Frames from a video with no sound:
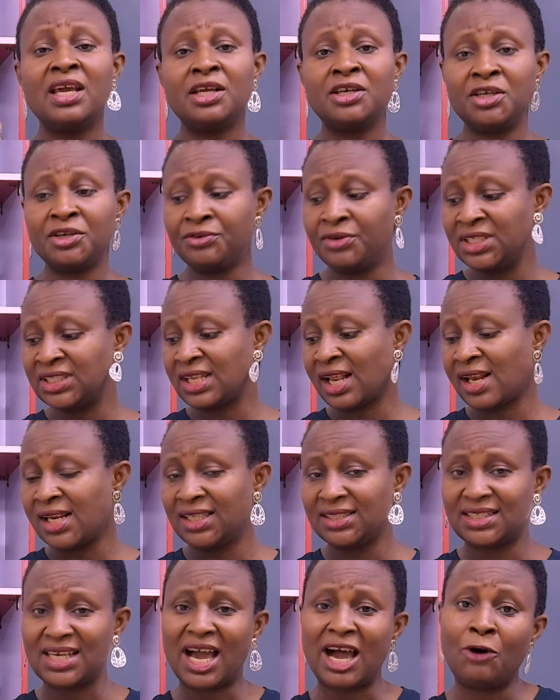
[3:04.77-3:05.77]
The reason
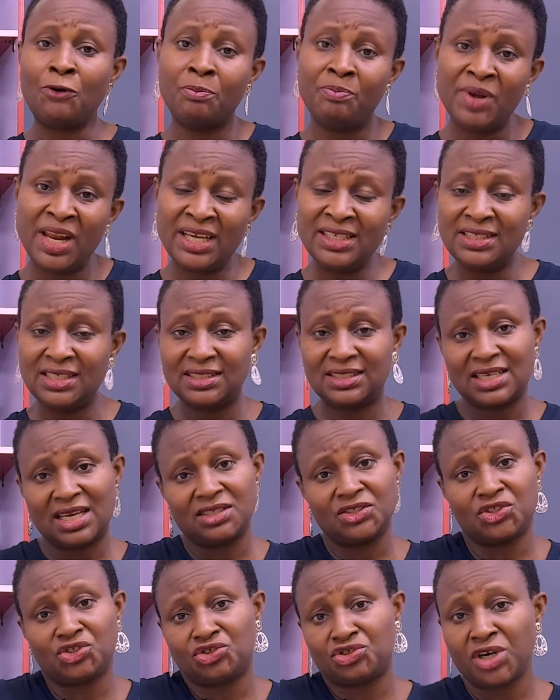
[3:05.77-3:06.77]
is I'll blend it
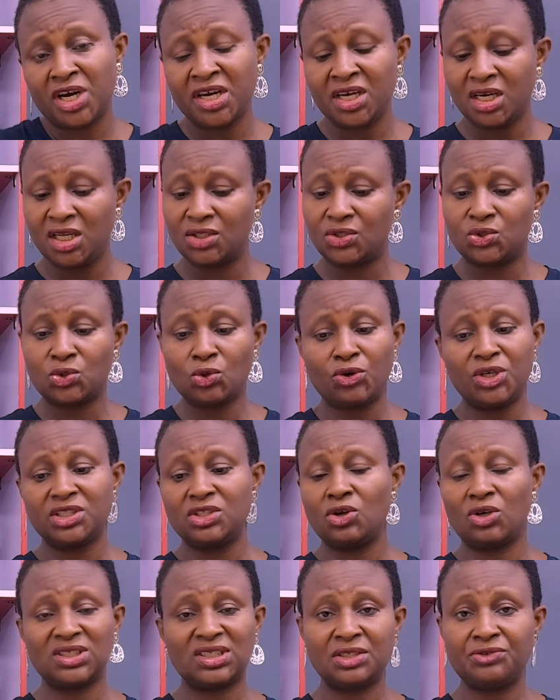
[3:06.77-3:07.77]
and strain it, so it
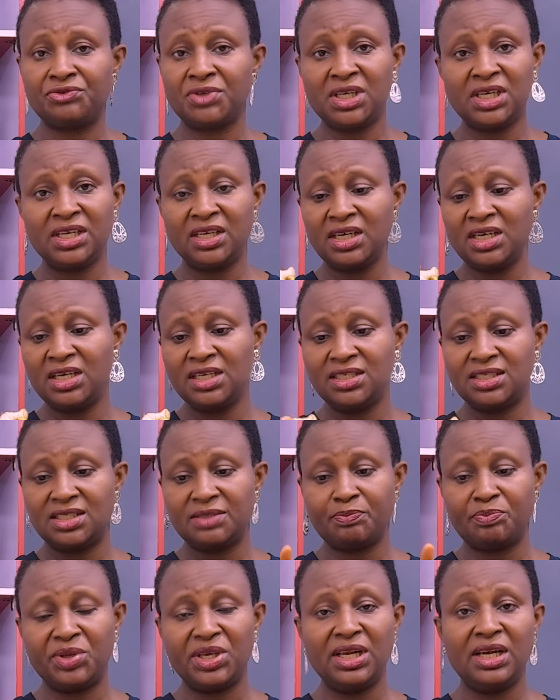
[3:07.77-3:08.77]
doesn't really need
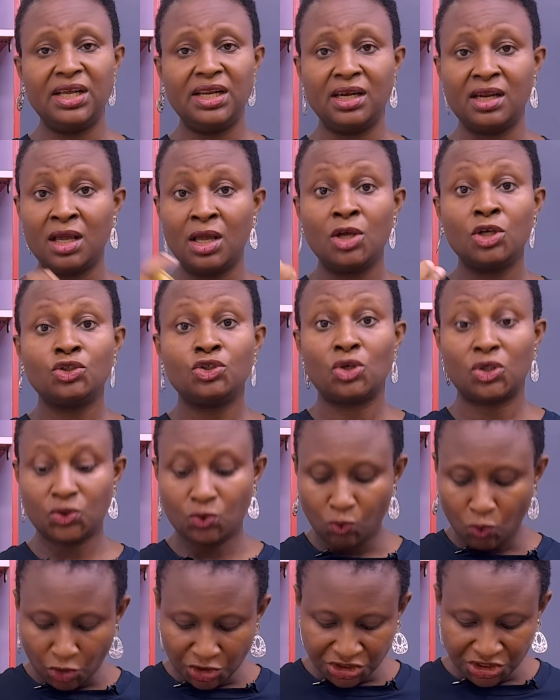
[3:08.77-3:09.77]
peeling. Just
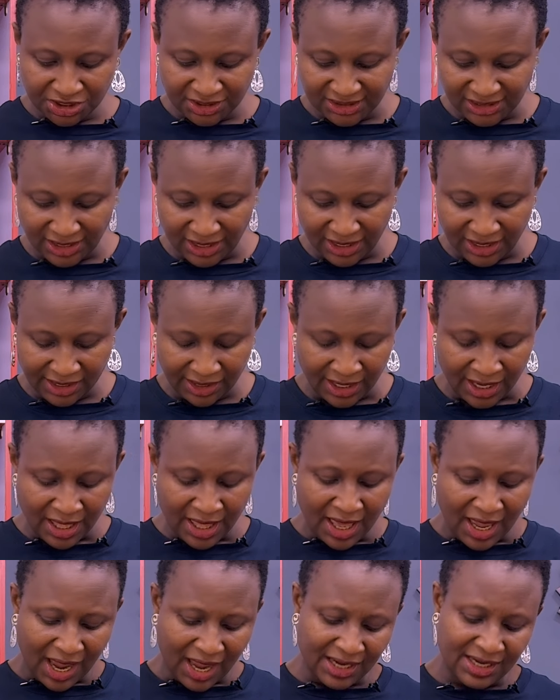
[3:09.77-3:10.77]
wash it clean.
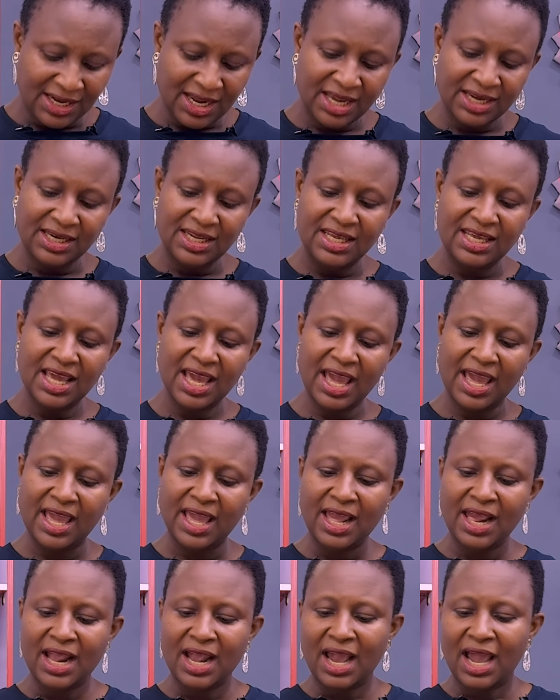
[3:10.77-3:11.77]
And then here
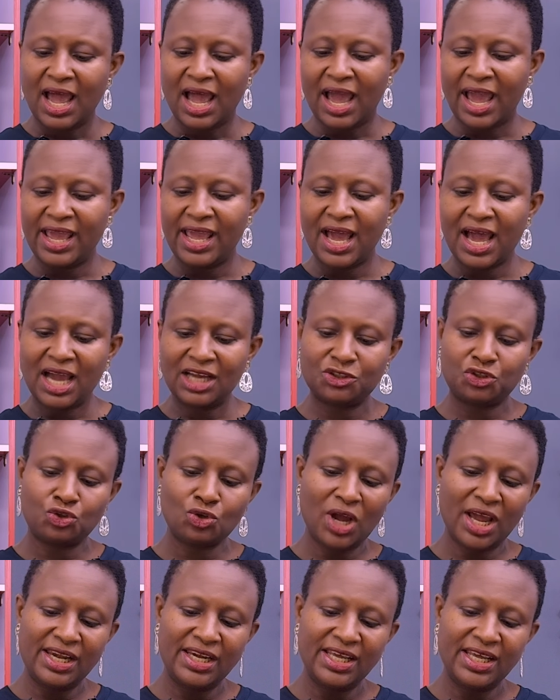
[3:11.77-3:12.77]
I
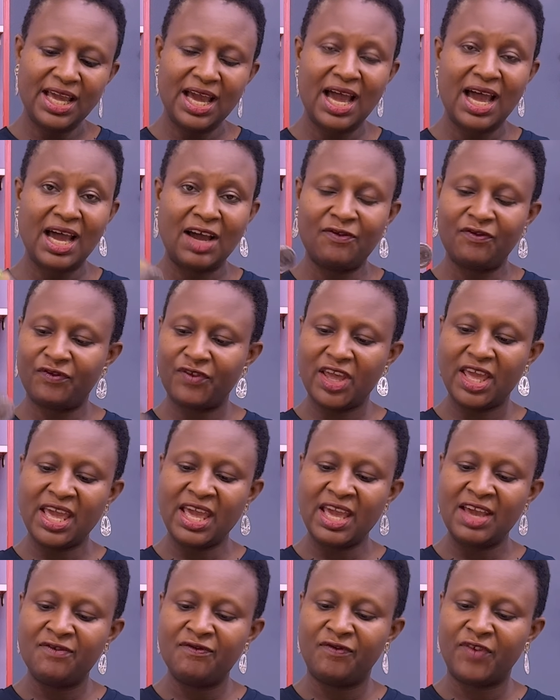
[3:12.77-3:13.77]
actually have
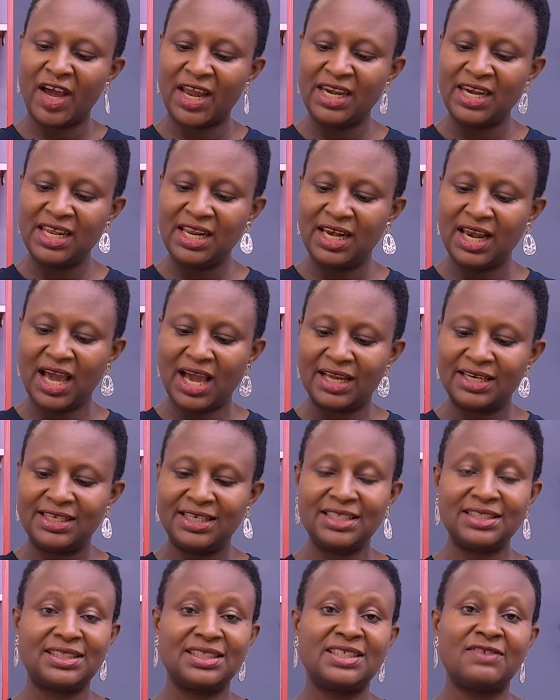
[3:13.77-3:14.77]
vanilla.
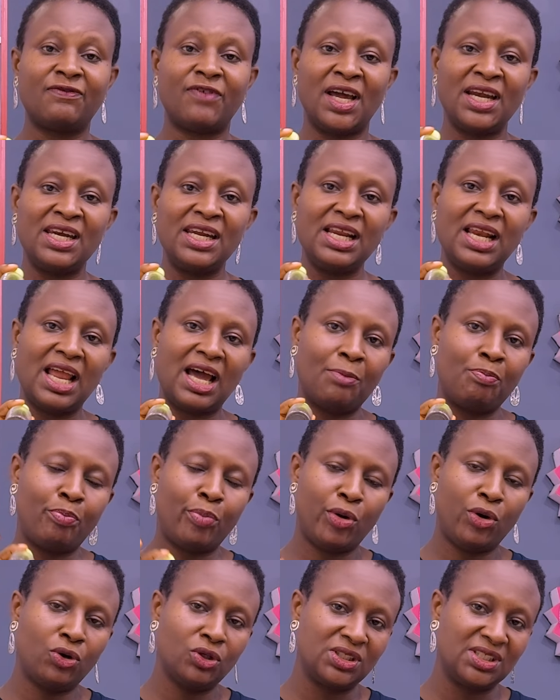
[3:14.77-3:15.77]
This is vanilla
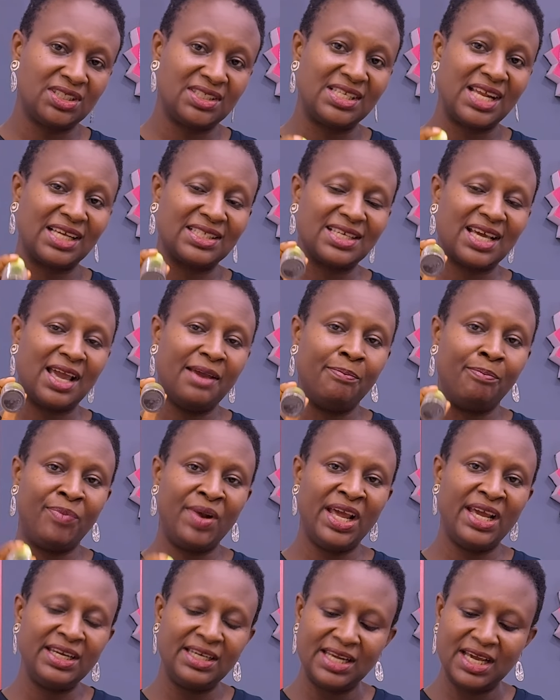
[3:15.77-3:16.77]
pods that I
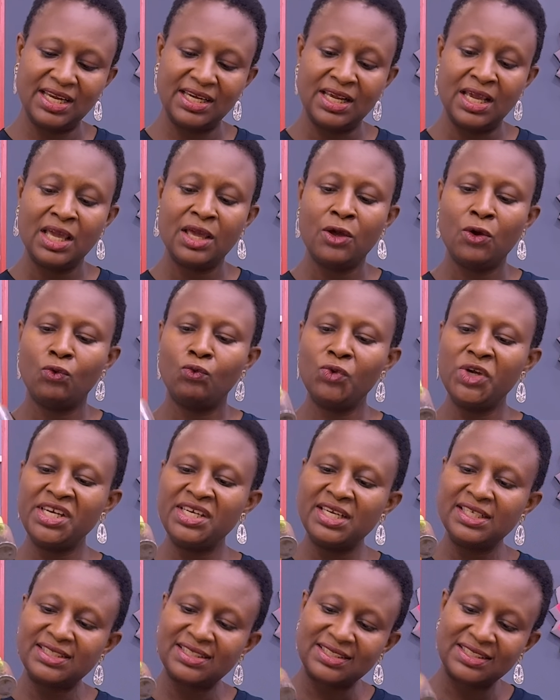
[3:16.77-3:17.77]
blended with
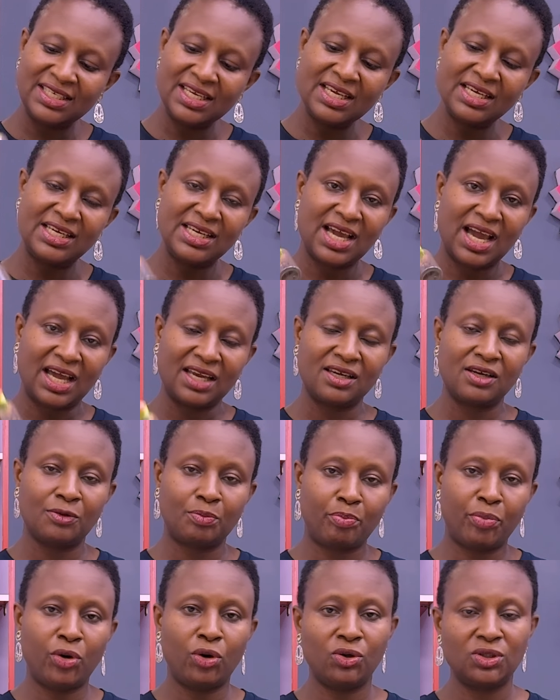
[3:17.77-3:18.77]
the seed and the
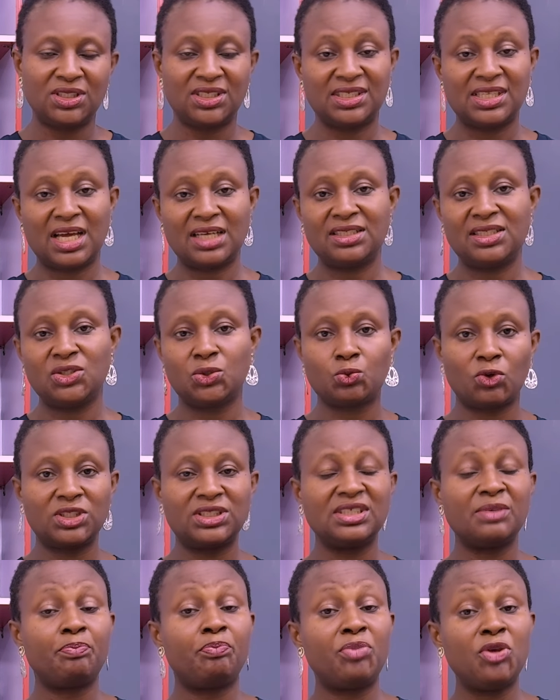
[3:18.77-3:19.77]
pods. That is what
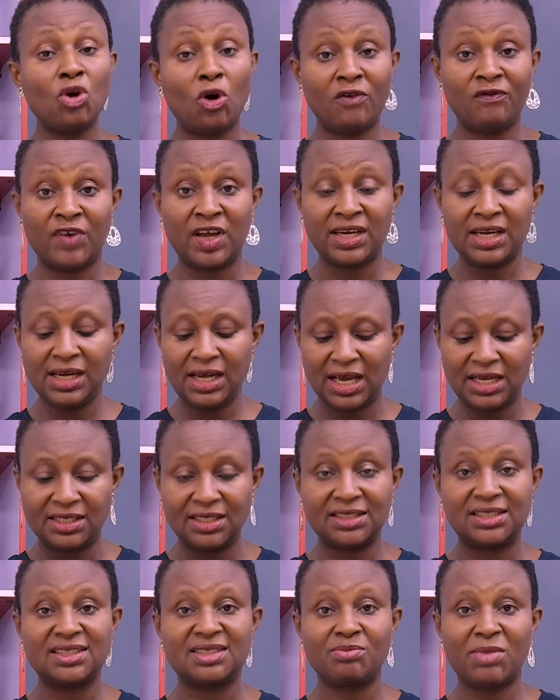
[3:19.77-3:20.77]
is pure vanilla.
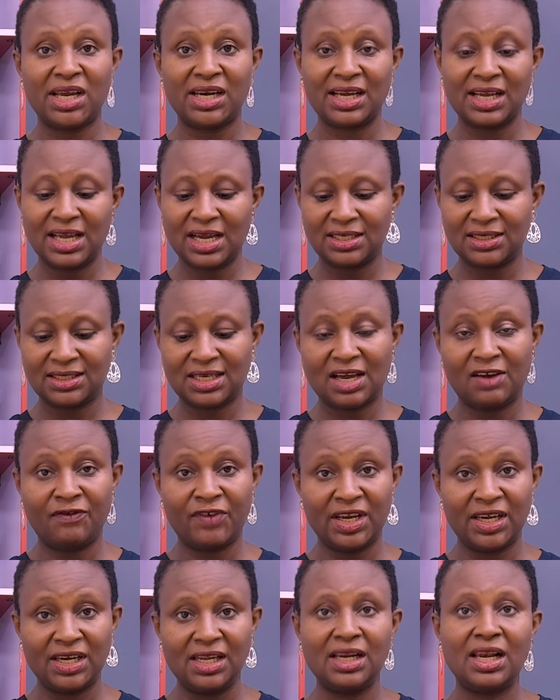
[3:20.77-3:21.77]
This is Madagascar
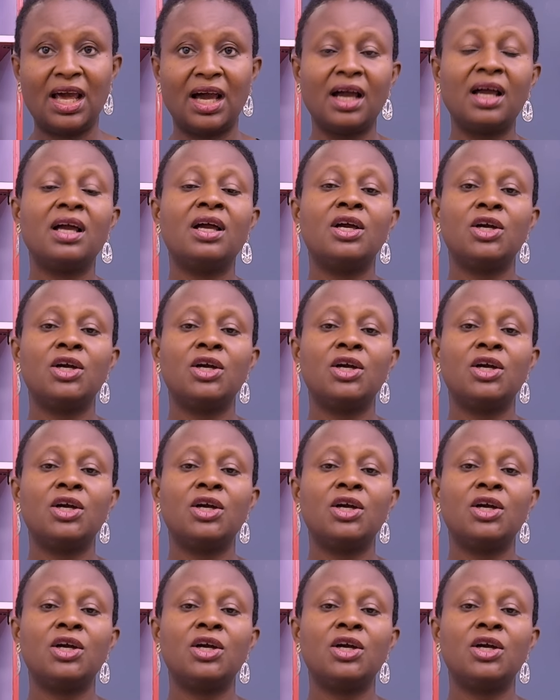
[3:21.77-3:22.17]
vanilla.